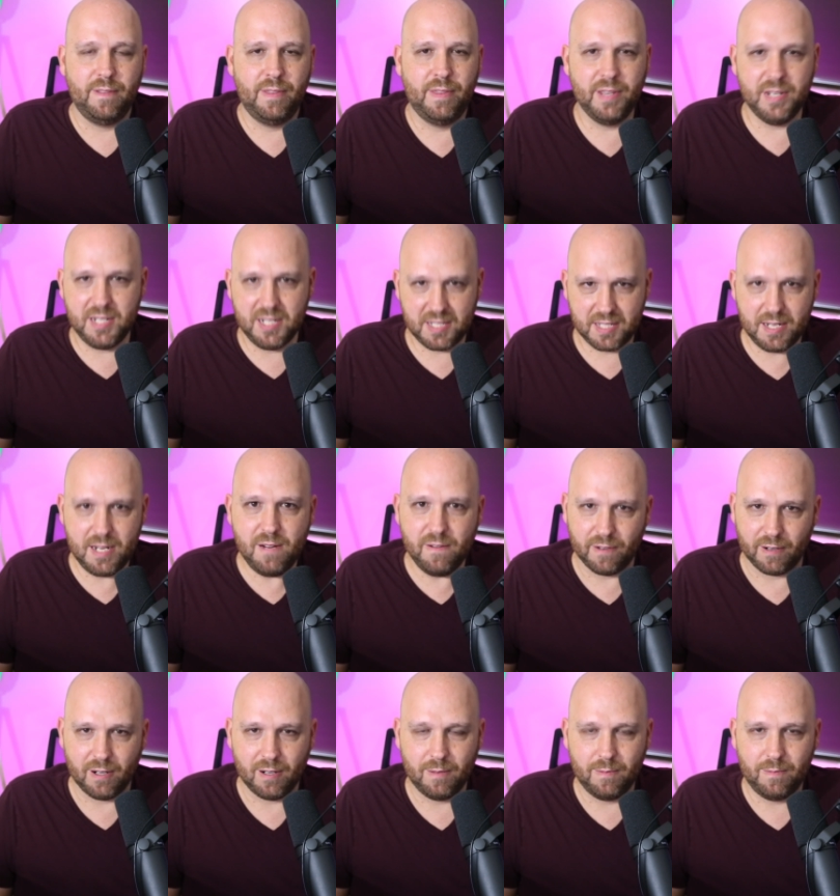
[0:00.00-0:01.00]
the
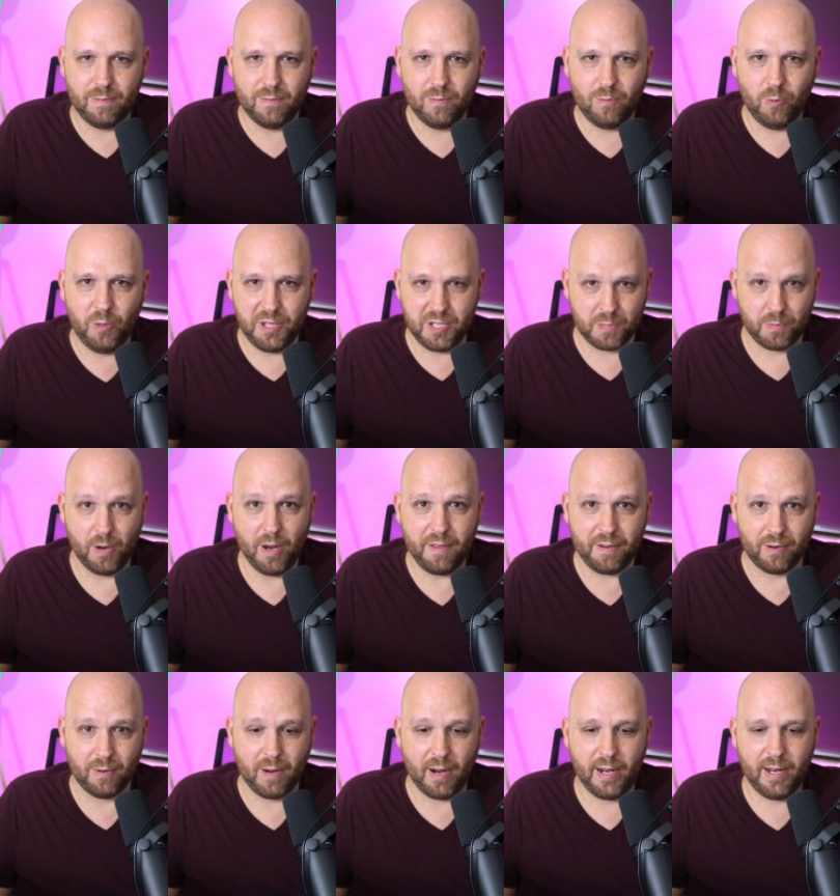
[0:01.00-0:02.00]
deceiver with his
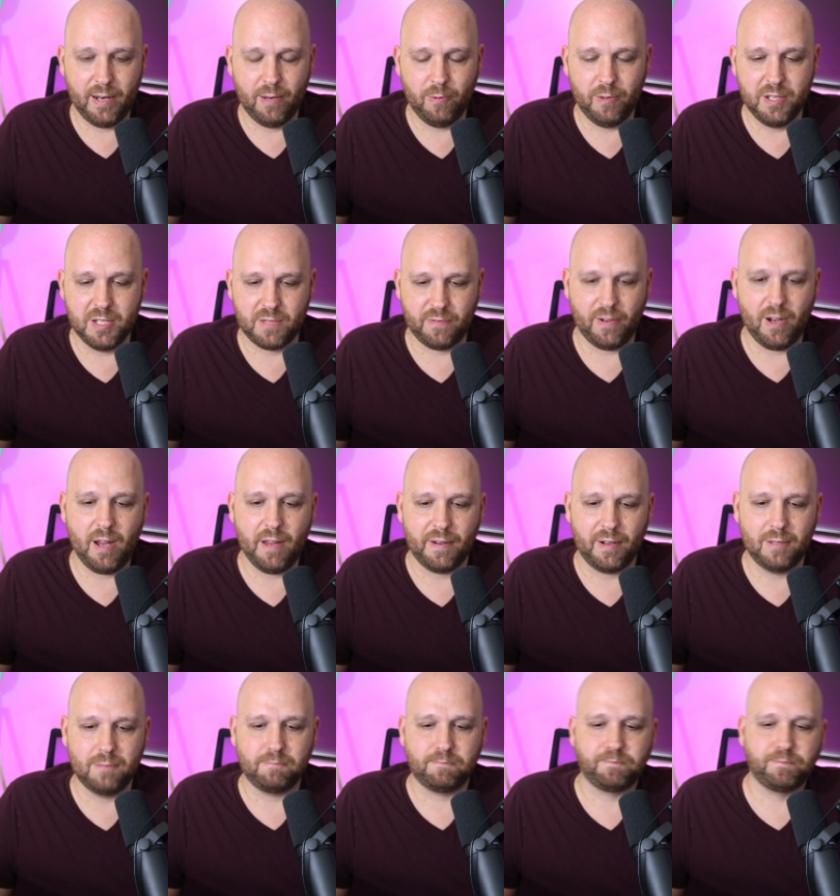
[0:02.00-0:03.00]
brother, right? And with his
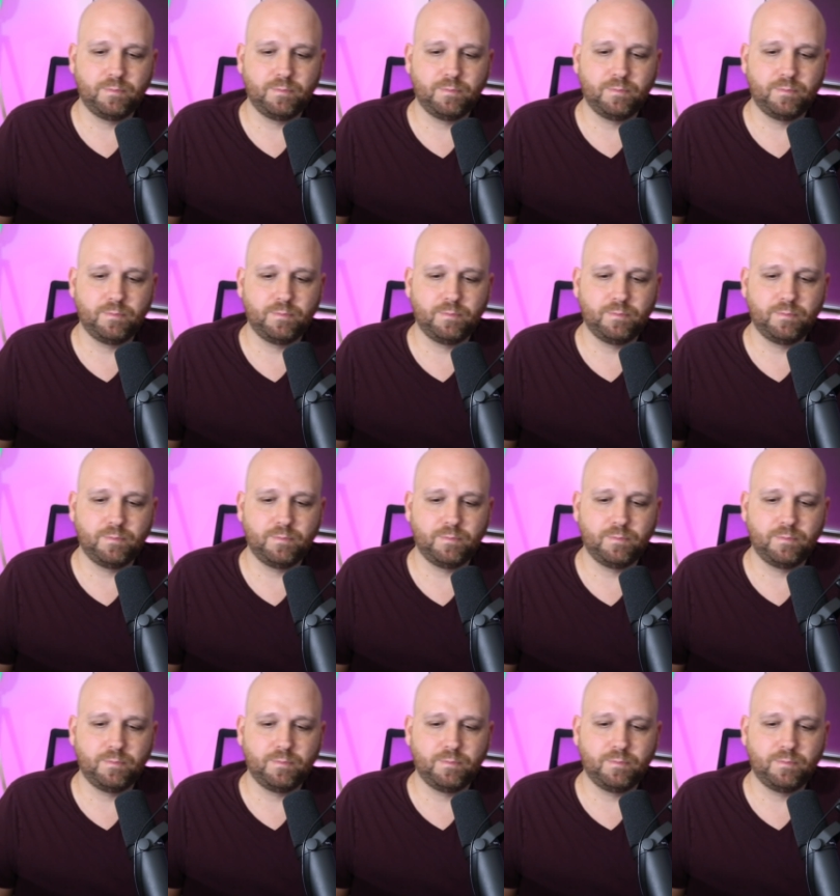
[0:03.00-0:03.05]
father,